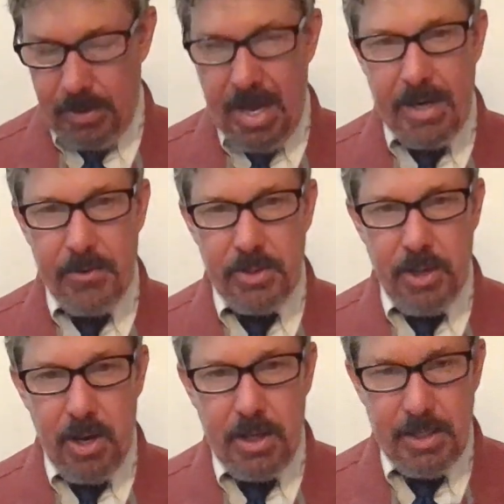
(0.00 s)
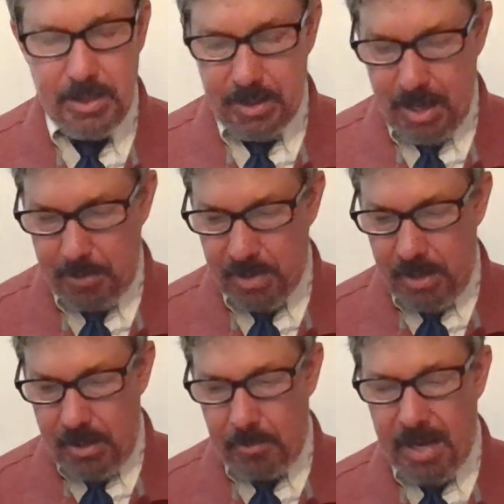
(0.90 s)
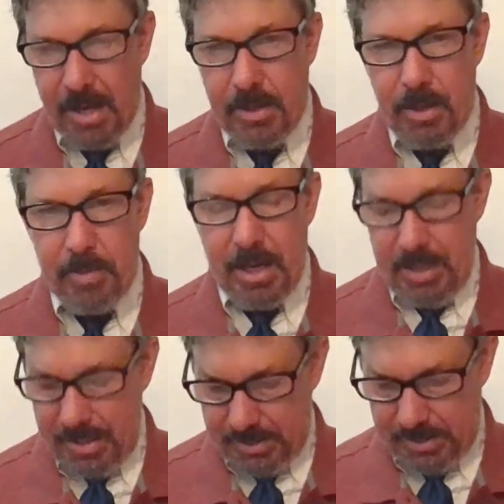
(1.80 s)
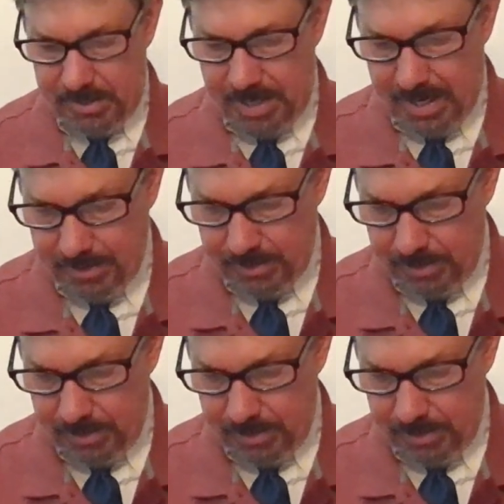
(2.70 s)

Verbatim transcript: And he was talking to them about, about his death.